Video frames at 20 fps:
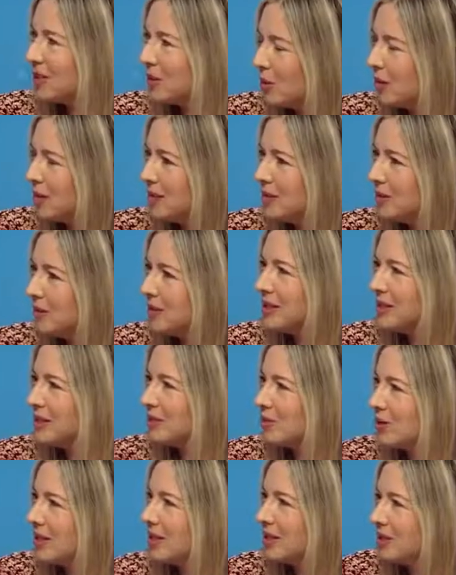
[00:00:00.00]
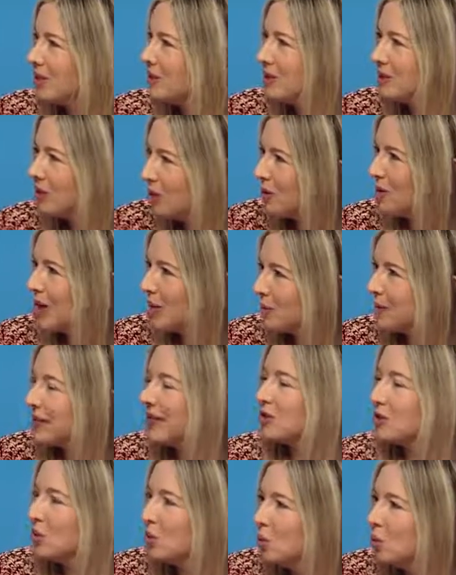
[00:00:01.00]
20 metre square cube, not that big.
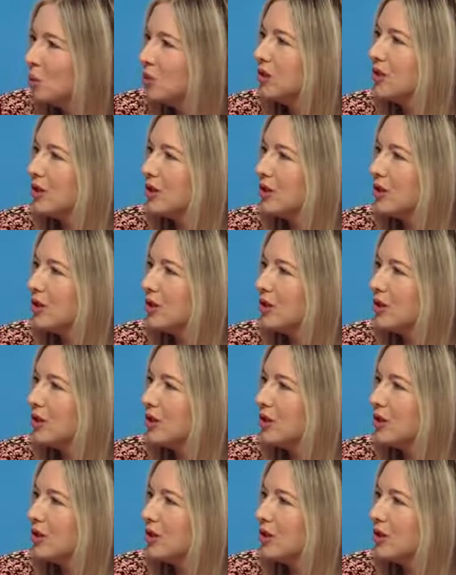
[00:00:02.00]
That's all the